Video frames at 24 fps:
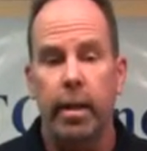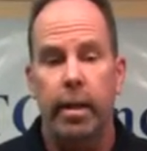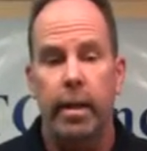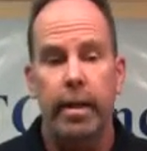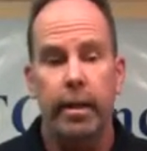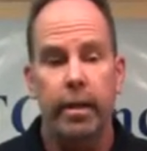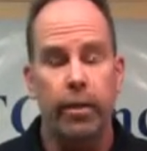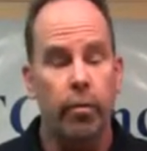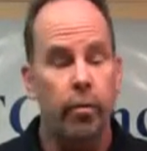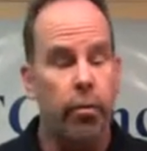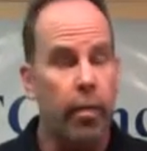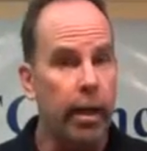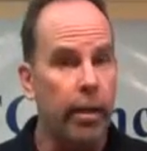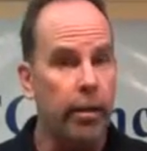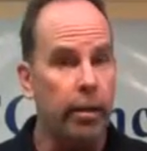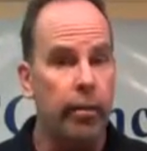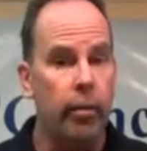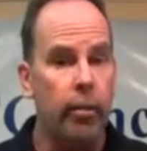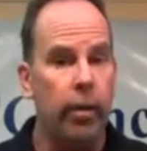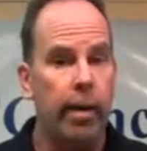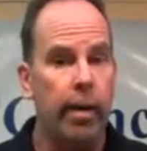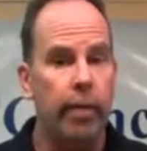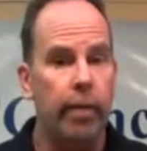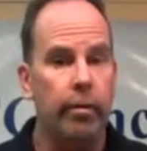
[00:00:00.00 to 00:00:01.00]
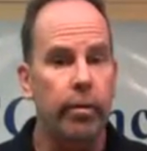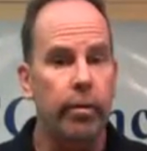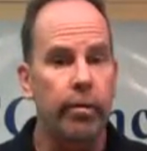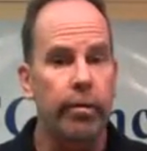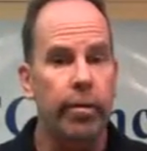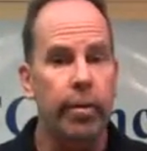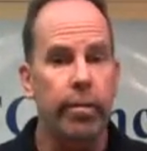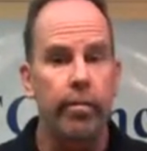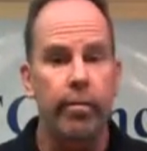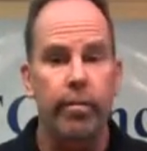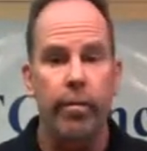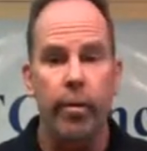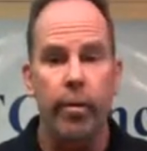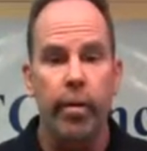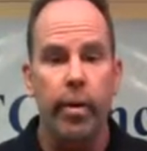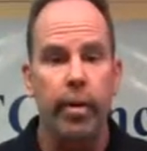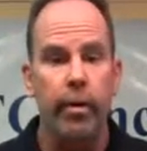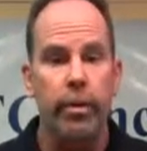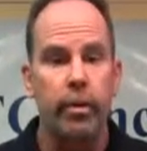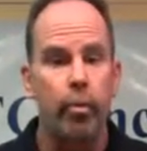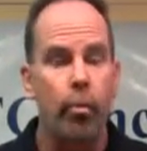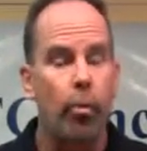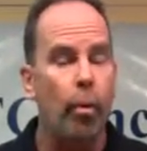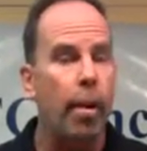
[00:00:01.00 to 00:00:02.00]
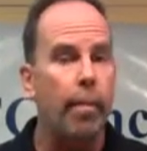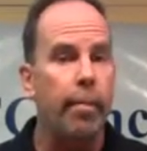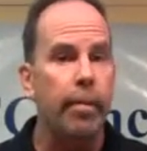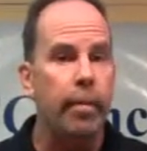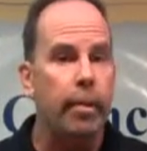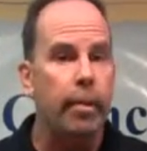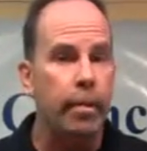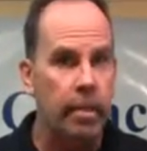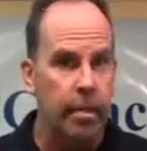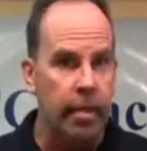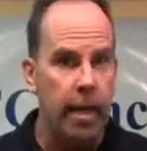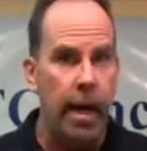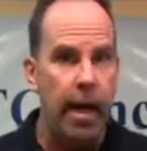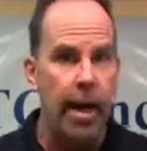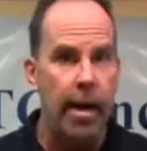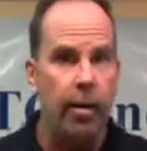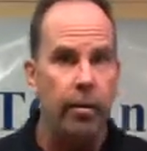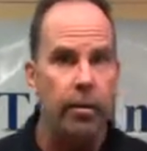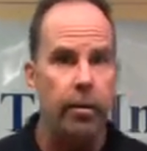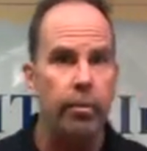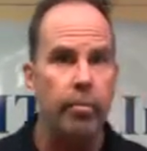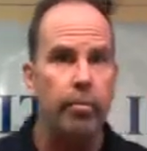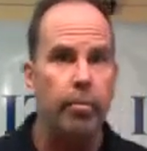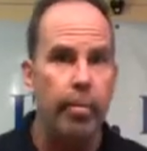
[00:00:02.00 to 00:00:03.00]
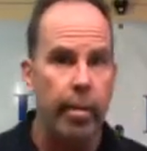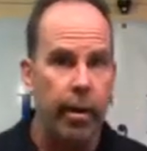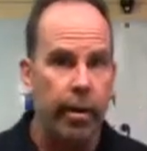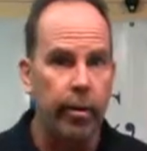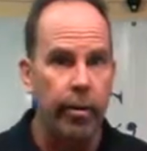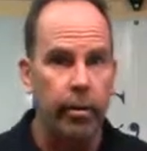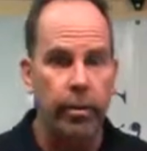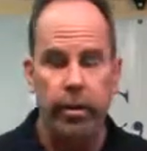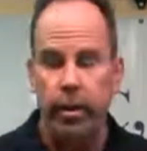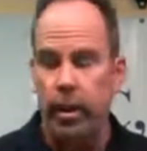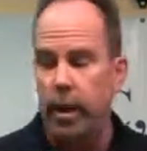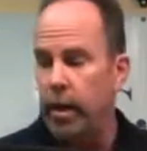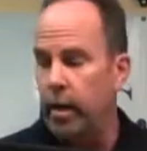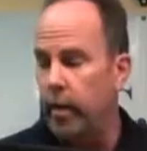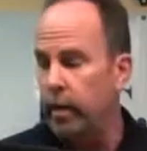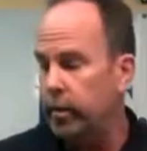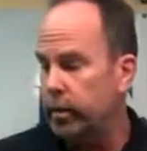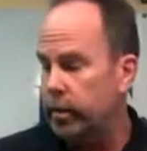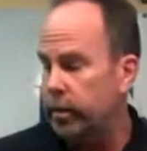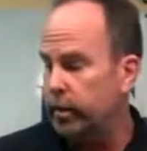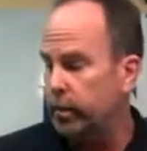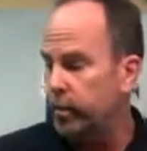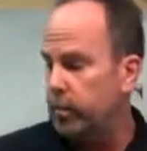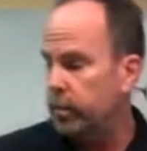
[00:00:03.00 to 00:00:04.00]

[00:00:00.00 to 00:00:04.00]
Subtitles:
It's flexible enough to fit various weapon styles and barrel styles.